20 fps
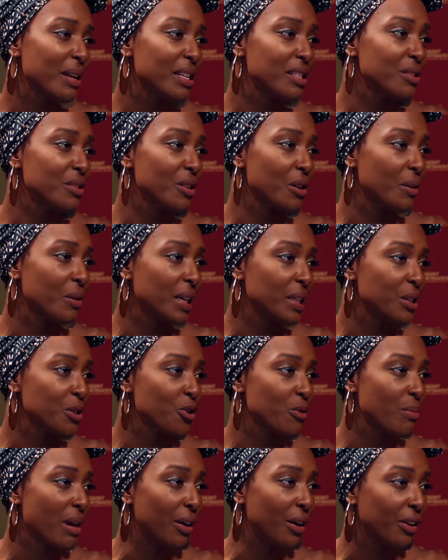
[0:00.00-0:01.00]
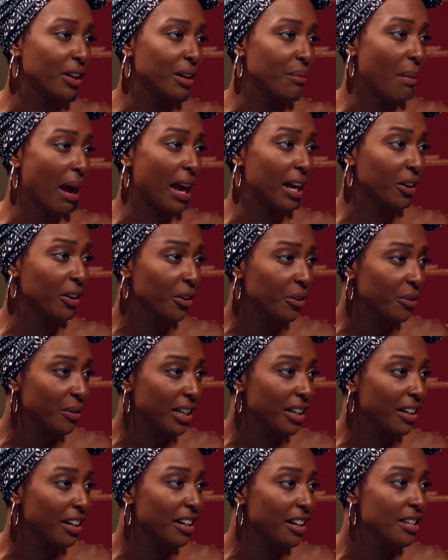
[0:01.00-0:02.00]
been so instrumental in my
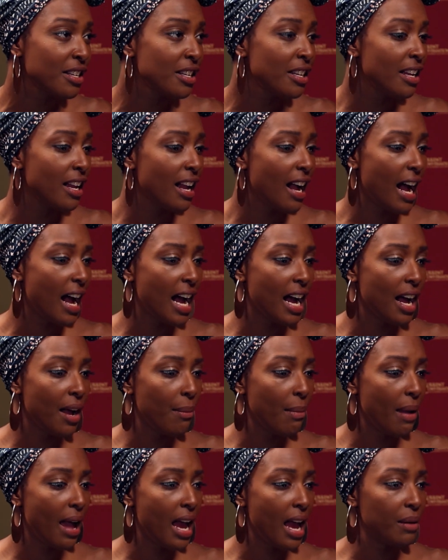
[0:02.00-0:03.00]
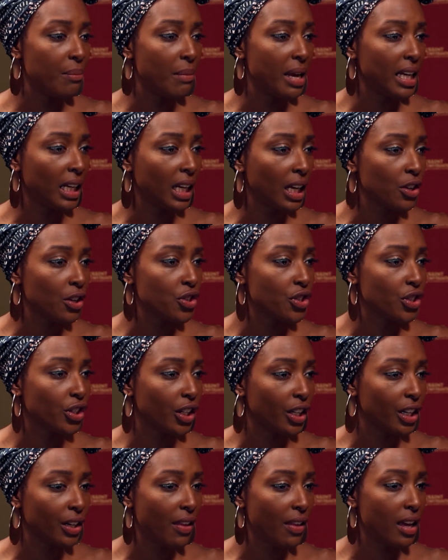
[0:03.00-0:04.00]
career, and making
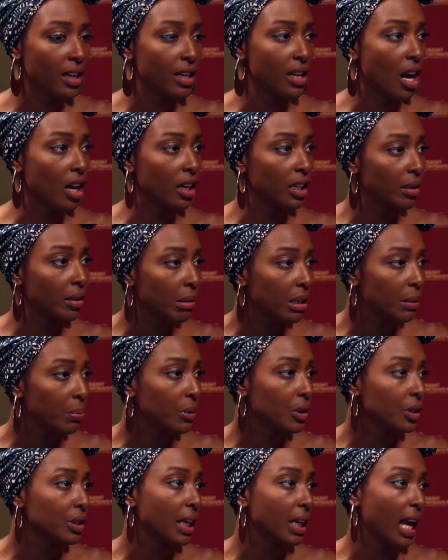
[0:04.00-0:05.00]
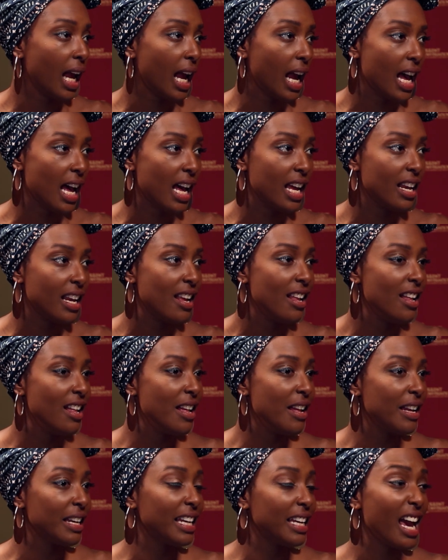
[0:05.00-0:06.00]
sure that young people can
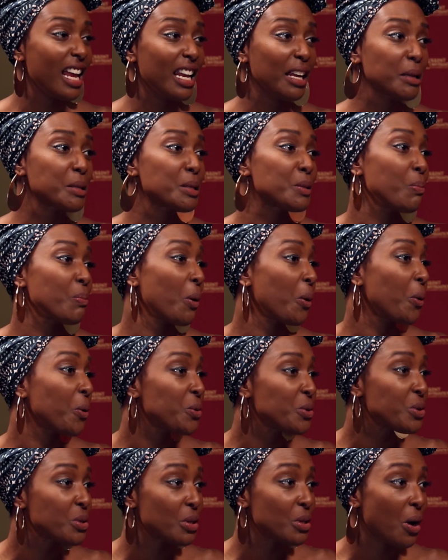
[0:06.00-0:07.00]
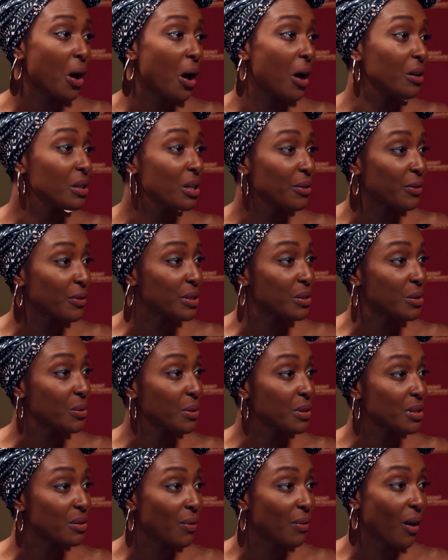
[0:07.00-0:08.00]
get exposed to all different
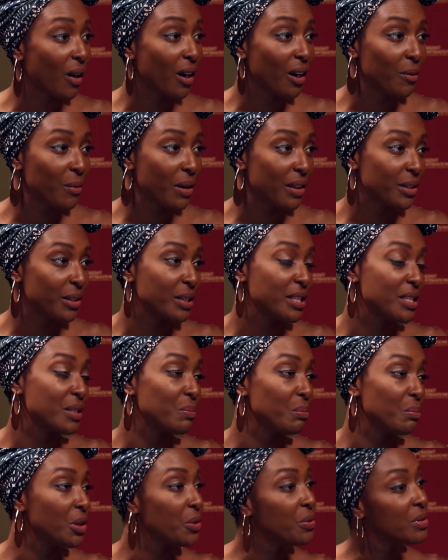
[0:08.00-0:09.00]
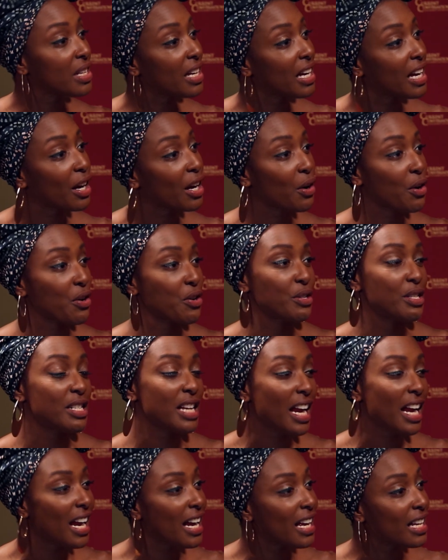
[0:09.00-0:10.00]
sorts of art, whether it's music or
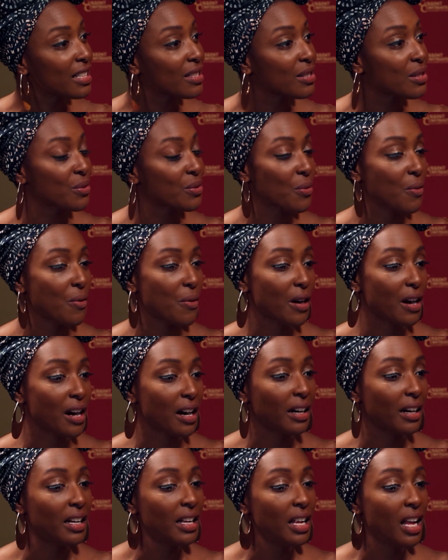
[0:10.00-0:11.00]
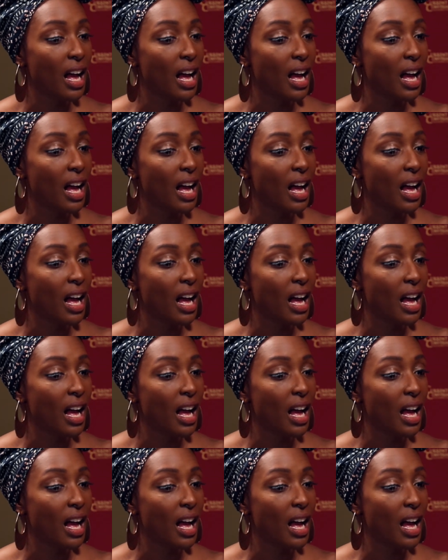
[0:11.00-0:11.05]
dance or